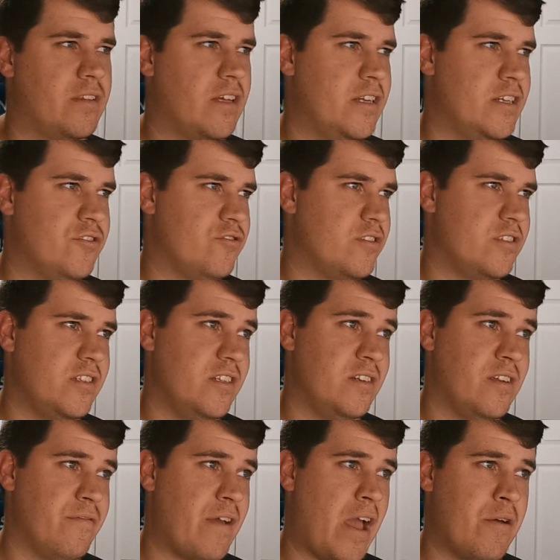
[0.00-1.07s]
interested in
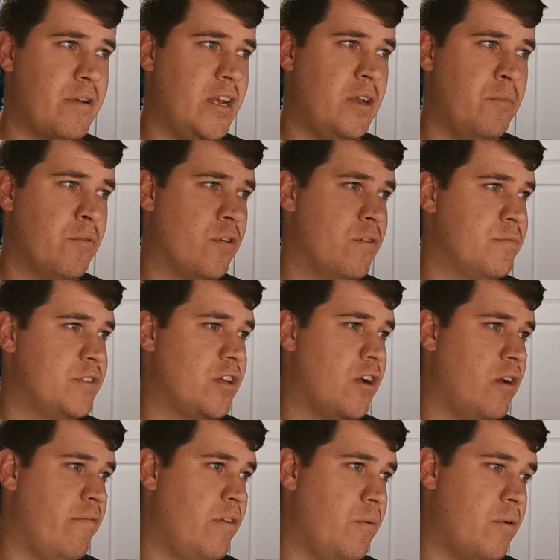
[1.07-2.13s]
Avowed anymore. I'm
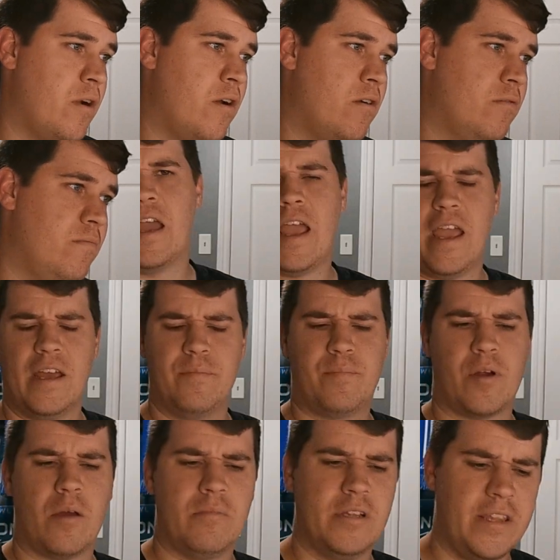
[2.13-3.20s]
sorry if you are. And
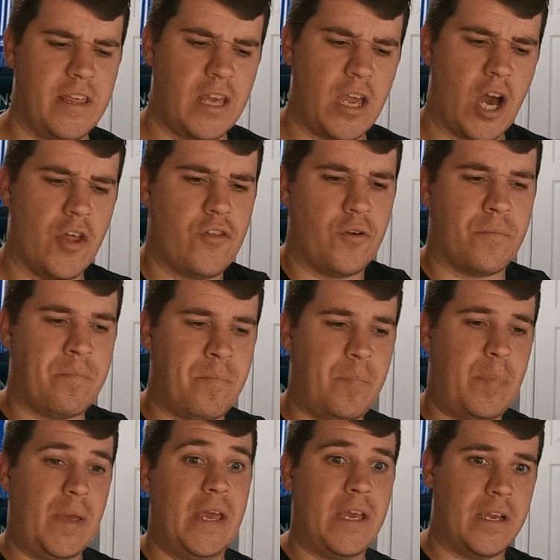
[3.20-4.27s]
probably the other
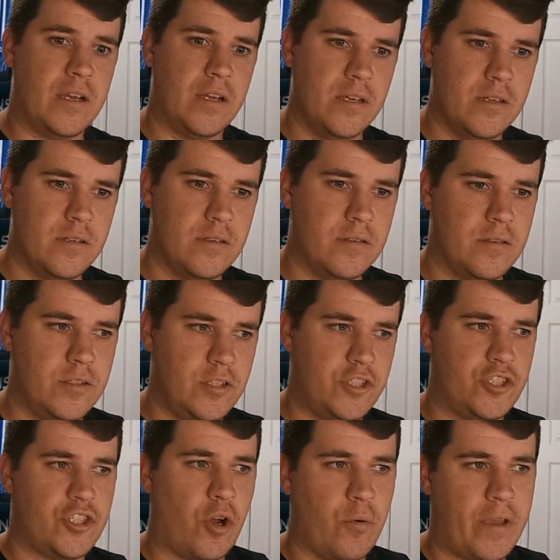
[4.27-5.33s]
big
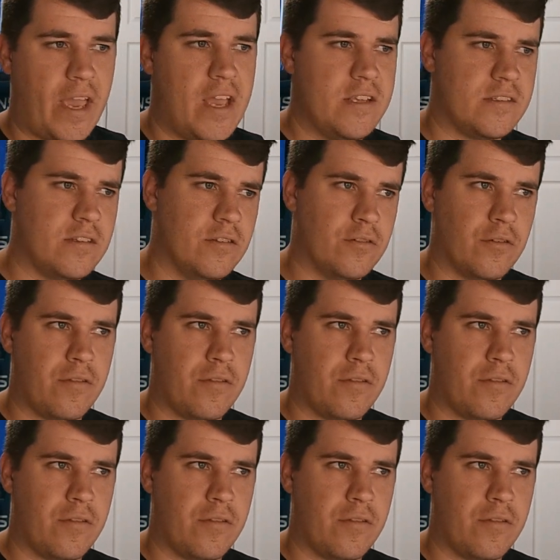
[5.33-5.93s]
showcase little